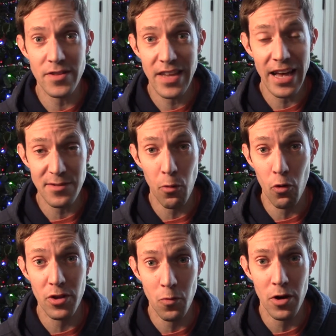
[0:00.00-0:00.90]
that has
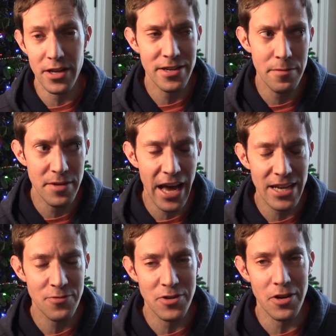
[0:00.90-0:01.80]
more than one income
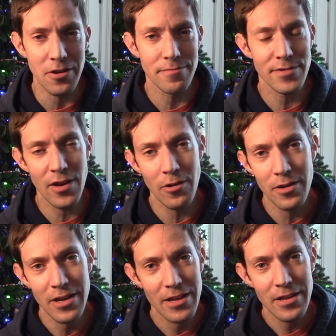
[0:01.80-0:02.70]
tax return? So
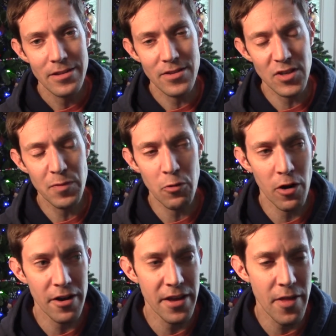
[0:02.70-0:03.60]
just be
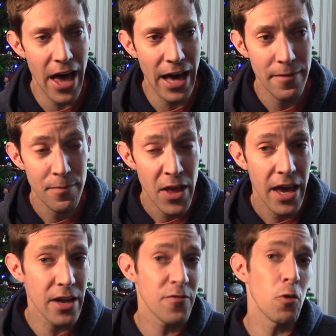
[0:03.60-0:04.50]
wary of that.
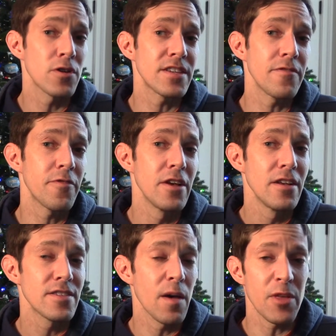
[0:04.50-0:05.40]
And of course, if
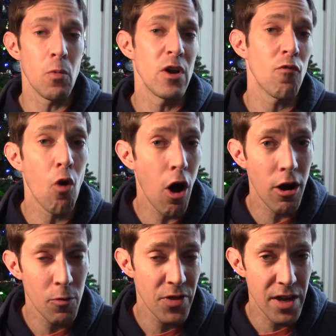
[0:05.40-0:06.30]
something went
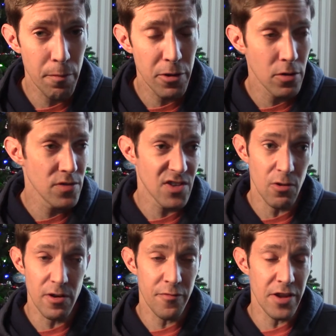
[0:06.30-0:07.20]
wrong with the upload,
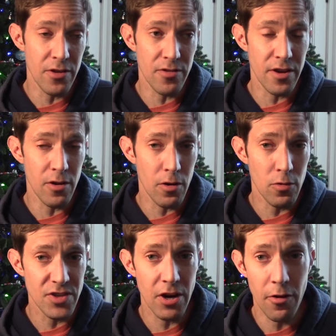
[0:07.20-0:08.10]
so if either the
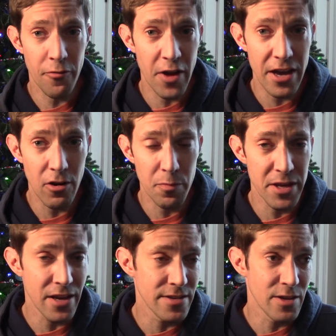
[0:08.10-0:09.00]
OCR failed
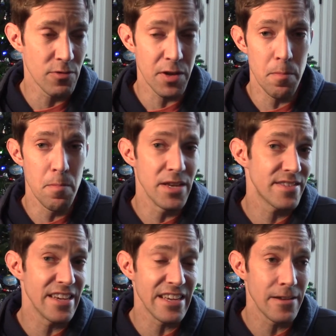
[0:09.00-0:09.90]
because there was a
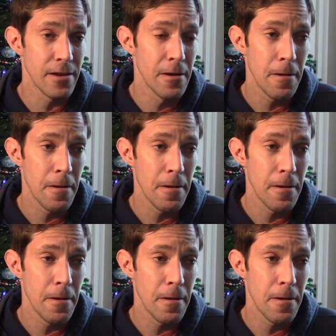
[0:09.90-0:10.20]
missing